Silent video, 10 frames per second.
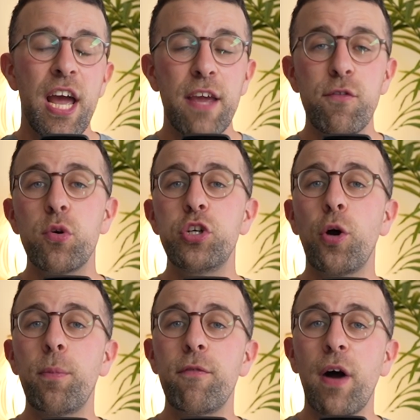If you're a
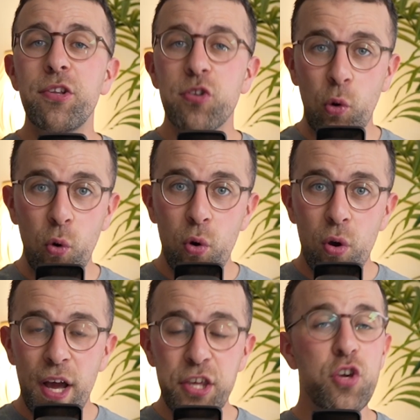Shopify store,
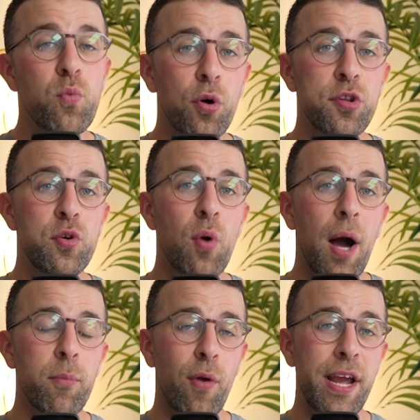and you want to
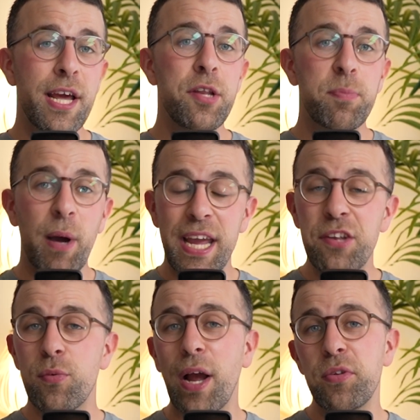upgrade it by
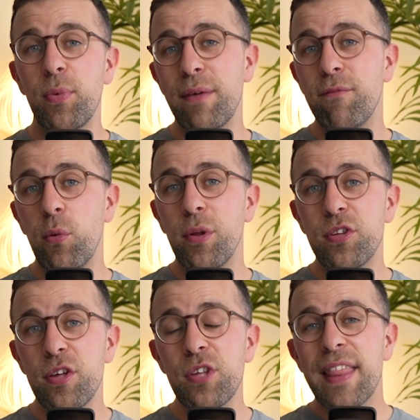interacting with
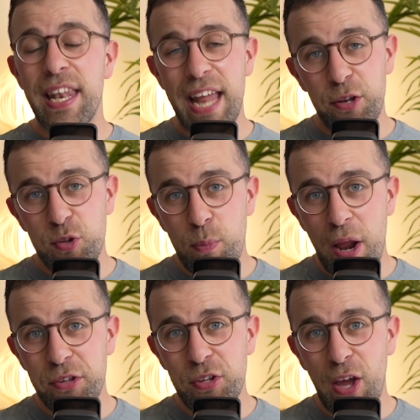influencers, then that's the place to